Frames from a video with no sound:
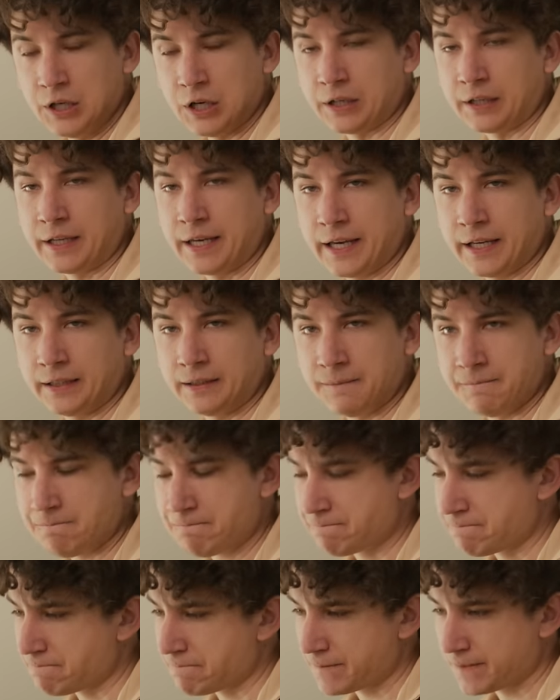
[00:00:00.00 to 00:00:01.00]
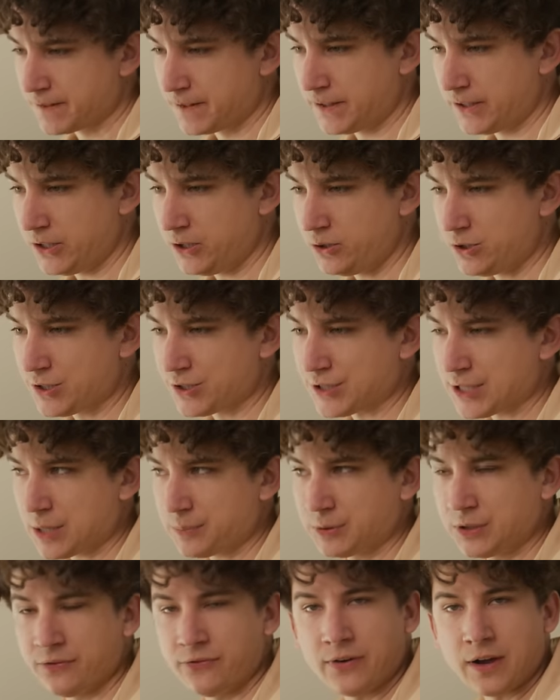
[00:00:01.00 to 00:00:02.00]
Look, kid. You just
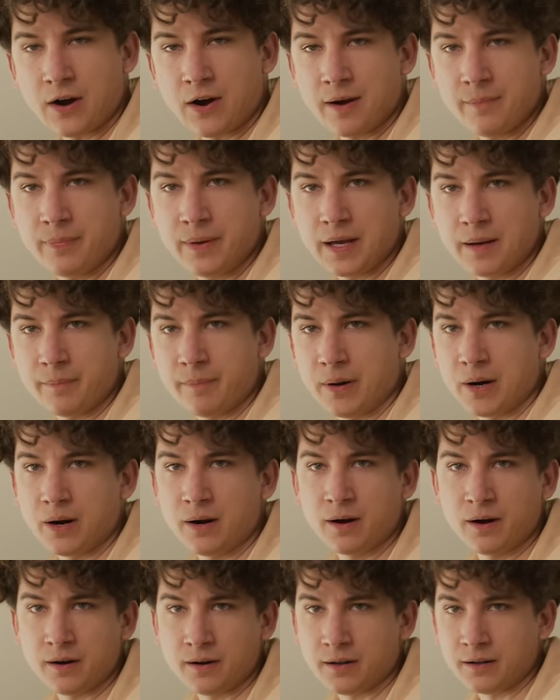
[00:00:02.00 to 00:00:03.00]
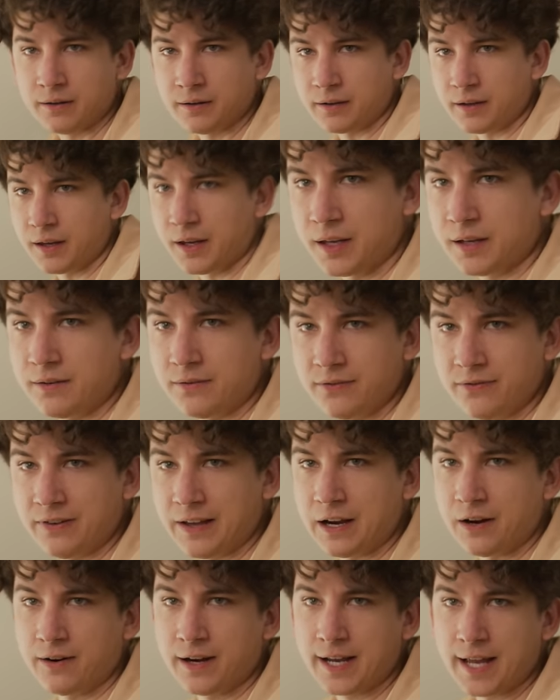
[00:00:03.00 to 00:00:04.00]
helped a very big bird get
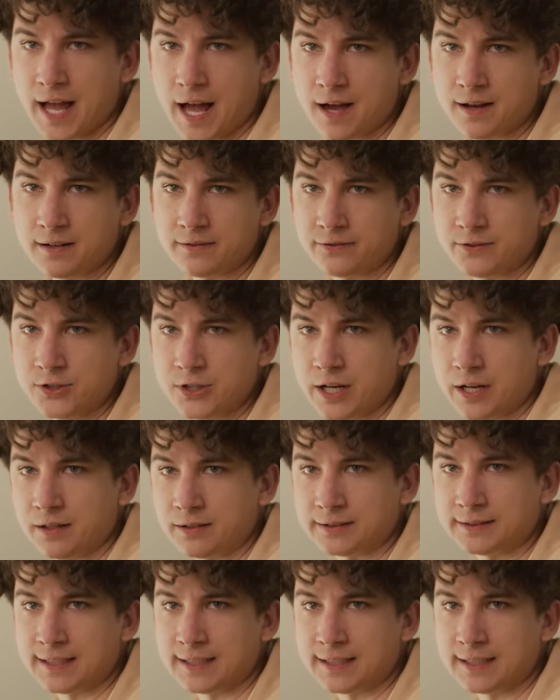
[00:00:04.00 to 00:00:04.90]
very out of jail